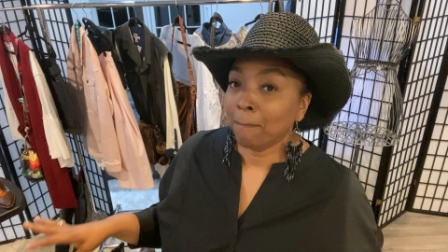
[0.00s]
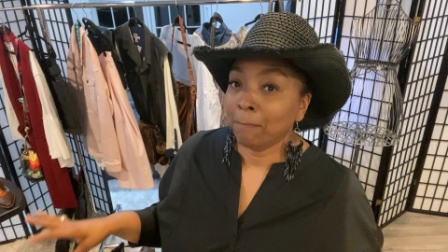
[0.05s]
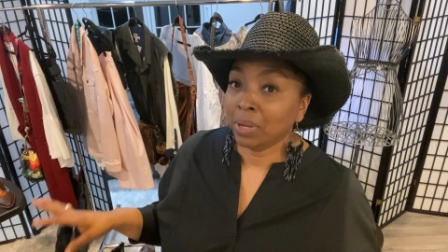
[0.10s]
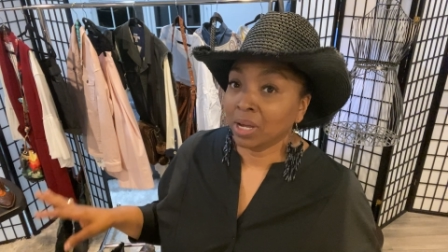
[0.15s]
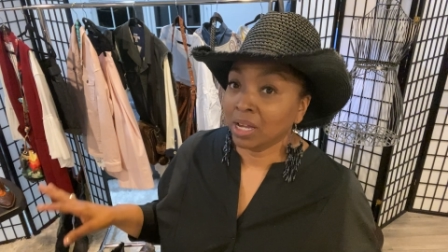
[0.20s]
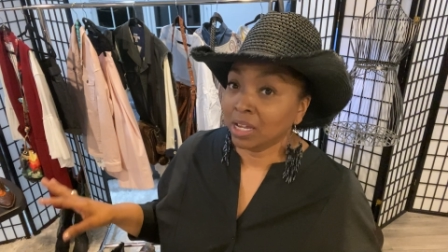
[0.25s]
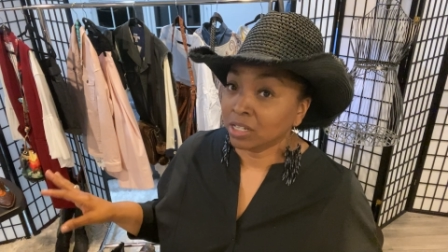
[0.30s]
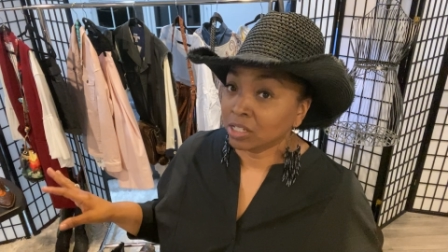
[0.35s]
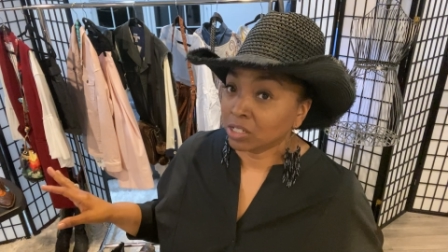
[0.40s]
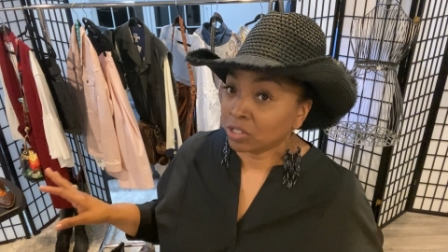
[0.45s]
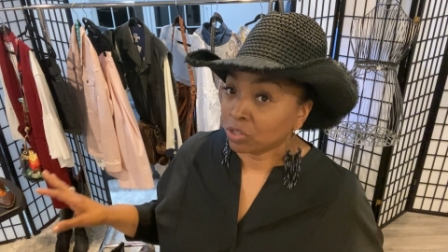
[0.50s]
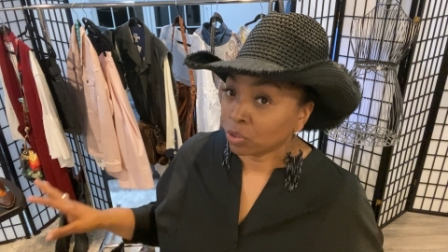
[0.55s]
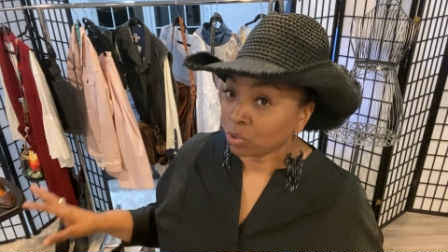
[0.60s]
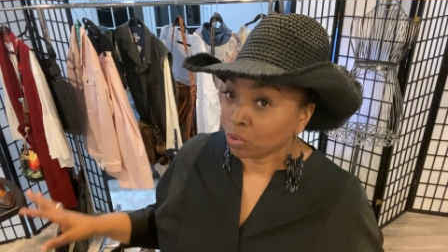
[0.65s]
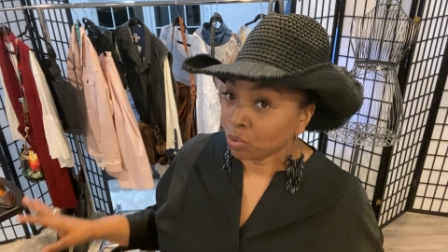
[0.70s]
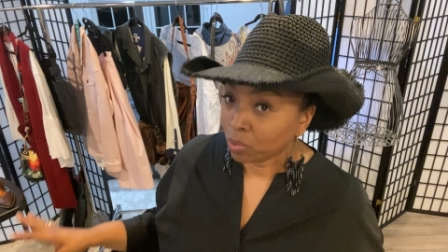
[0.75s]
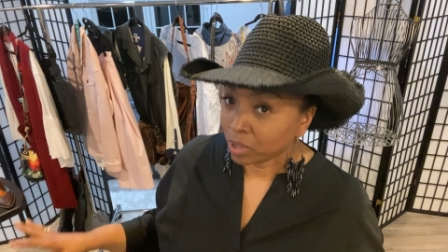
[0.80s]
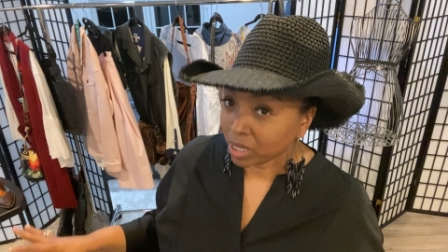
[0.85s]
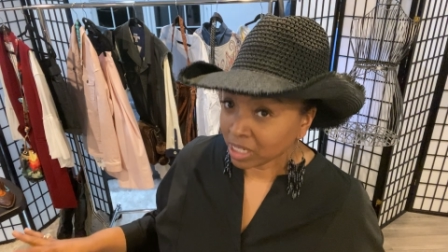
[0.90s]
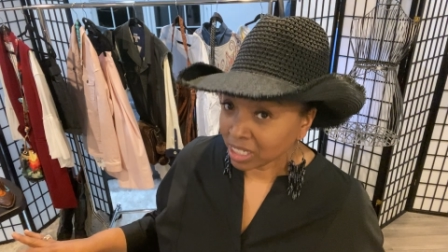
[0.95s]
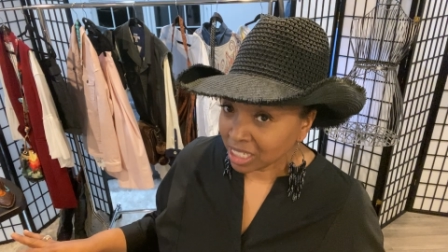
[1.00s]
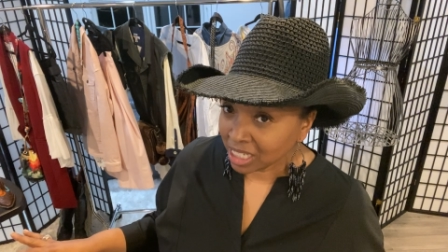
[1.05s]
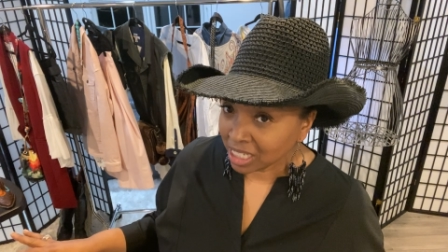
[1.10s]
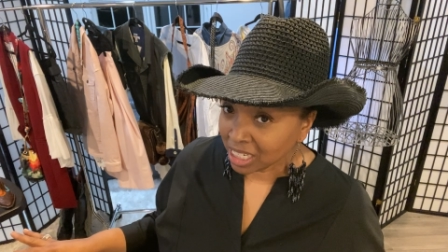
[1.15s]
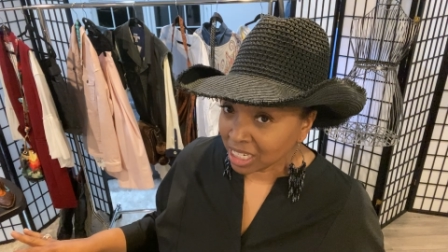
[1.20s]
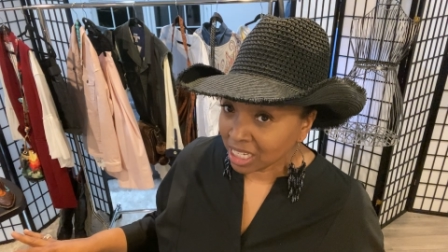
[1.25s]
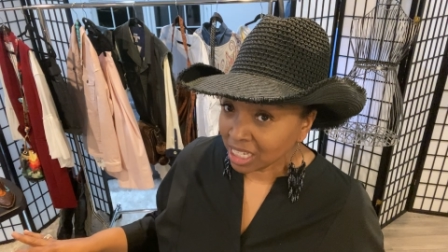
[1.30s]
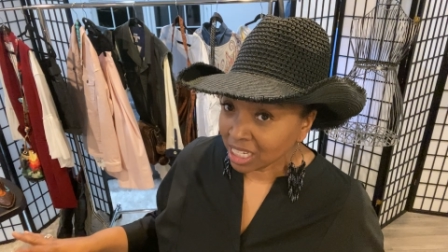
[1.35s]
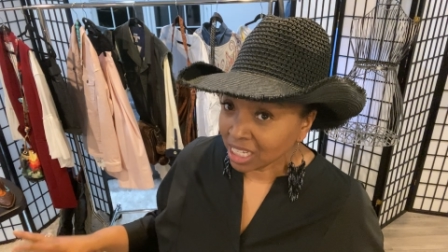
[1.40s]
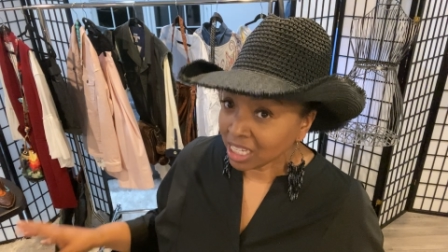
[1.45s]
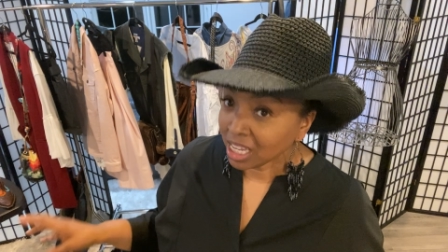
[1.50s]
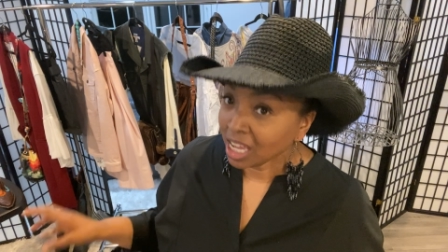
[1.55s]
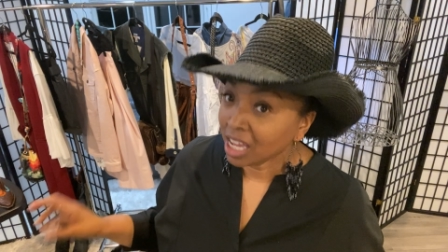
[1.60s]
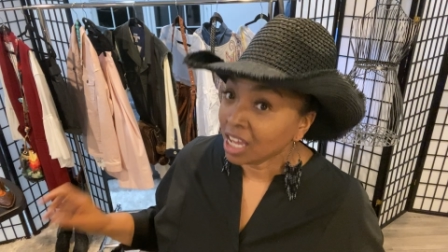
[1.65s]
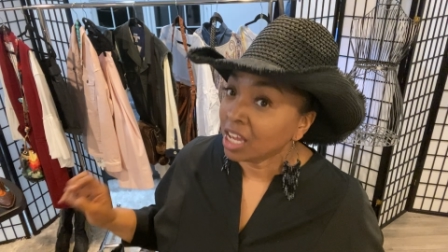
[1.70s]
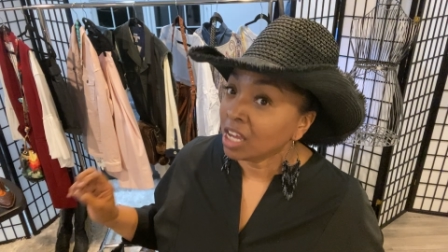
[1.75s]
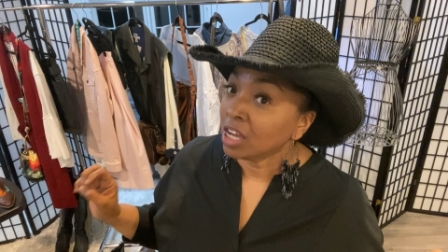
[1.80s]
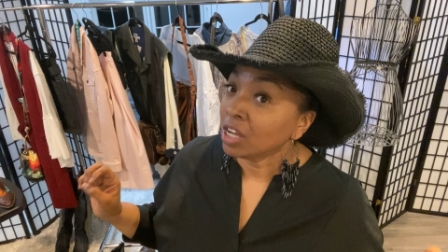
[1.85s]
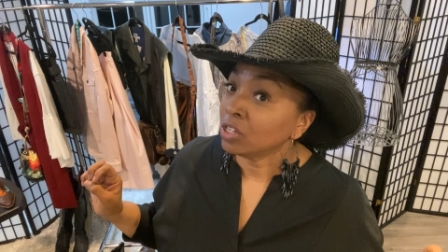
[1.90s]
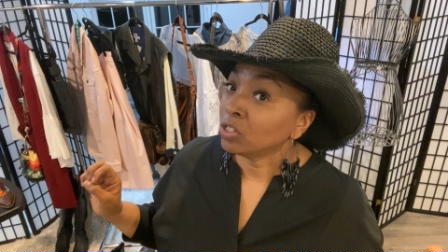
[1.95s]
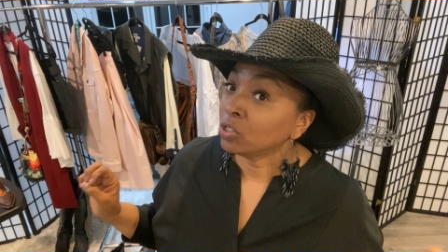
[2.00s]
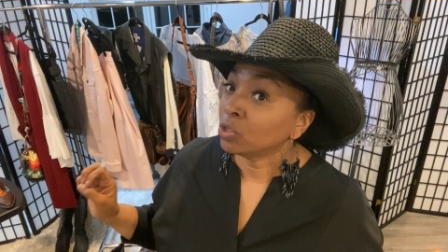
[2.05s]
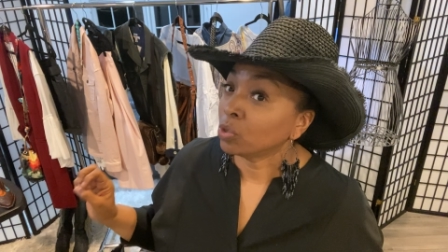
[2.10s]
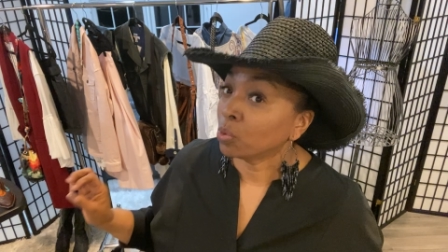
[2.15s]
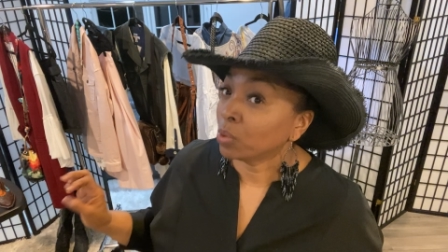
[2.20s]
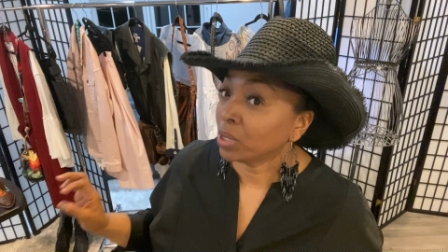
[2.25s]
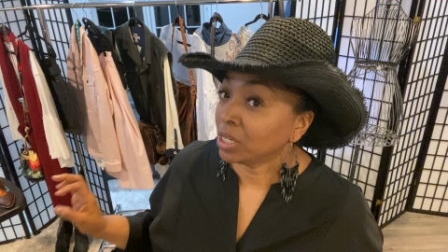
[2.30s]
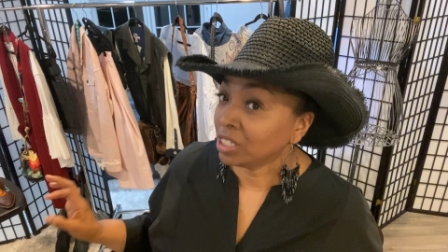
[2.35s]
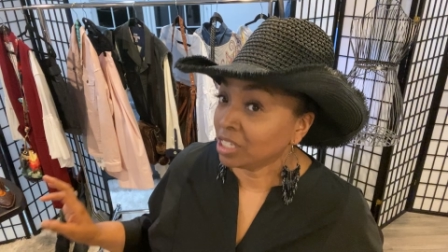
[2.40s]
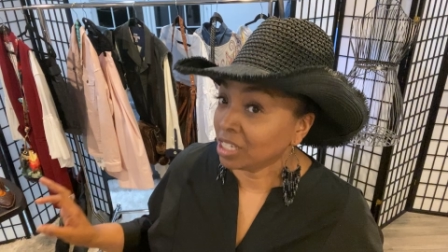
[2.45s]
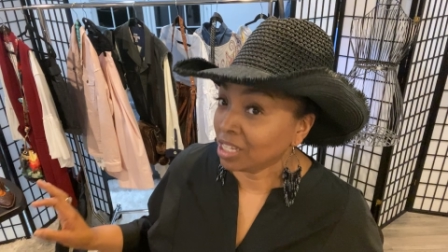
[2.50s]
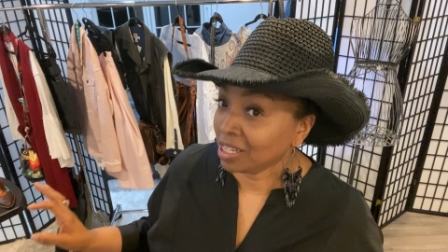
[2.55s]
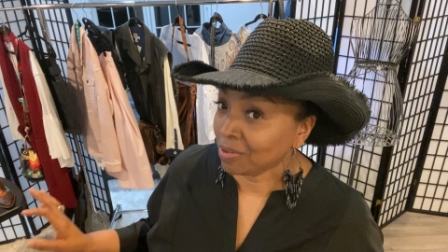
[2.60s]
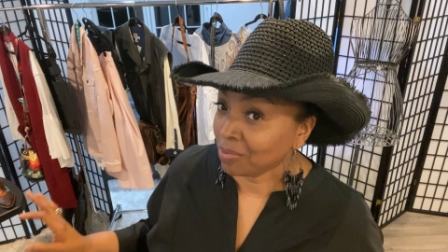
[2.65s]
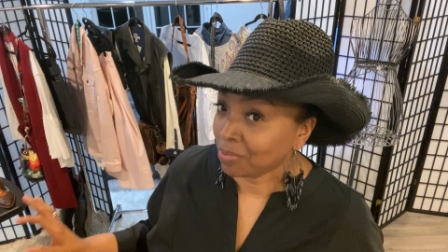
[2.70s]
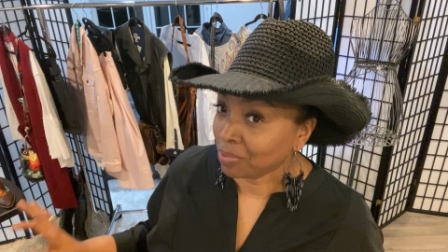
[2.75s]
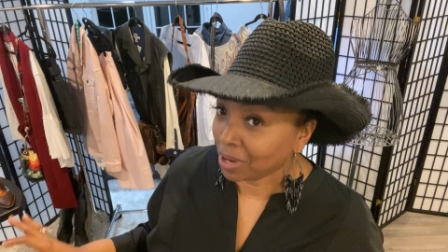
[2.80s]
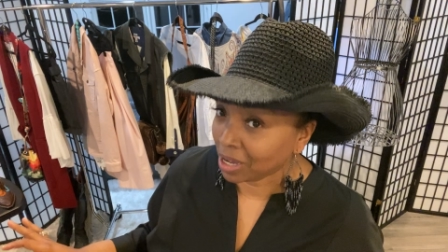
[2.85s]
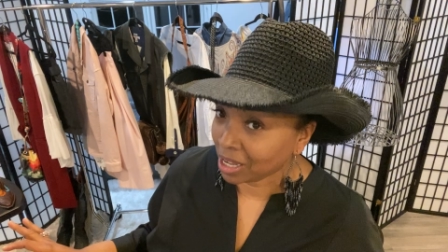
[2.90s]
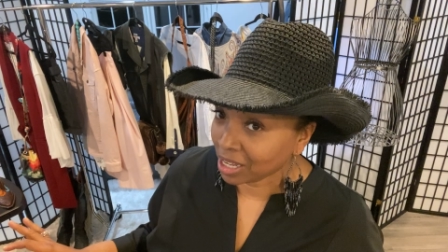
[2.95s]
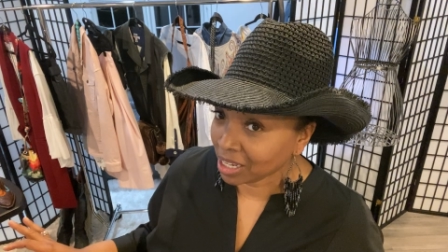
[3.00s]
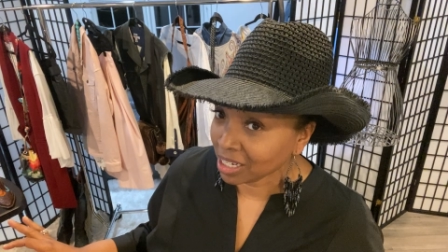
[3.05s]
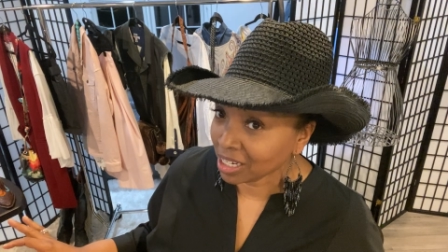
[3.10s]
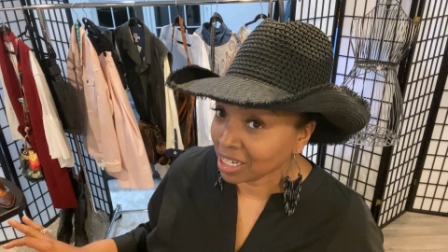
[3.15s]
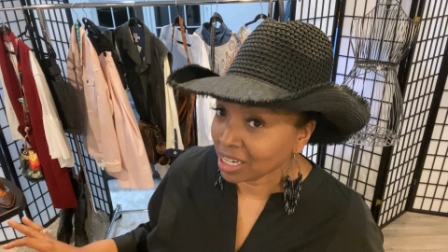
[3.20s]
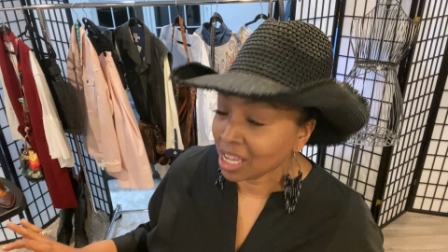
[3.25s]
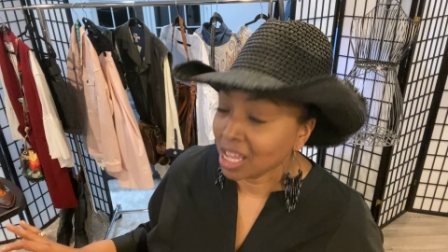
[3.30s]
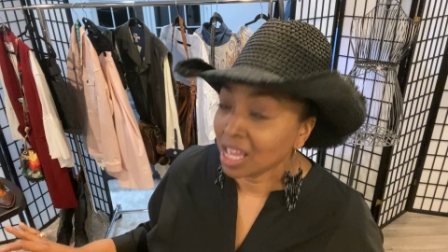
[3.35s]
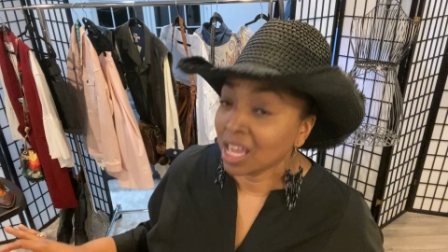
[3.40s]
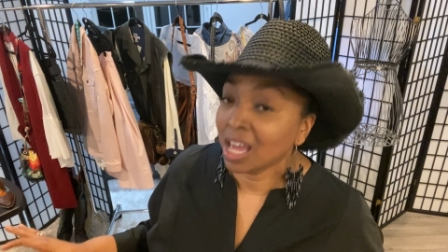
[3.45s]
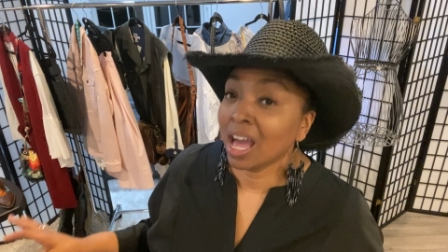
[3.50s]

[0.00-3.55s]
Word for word: but 2021,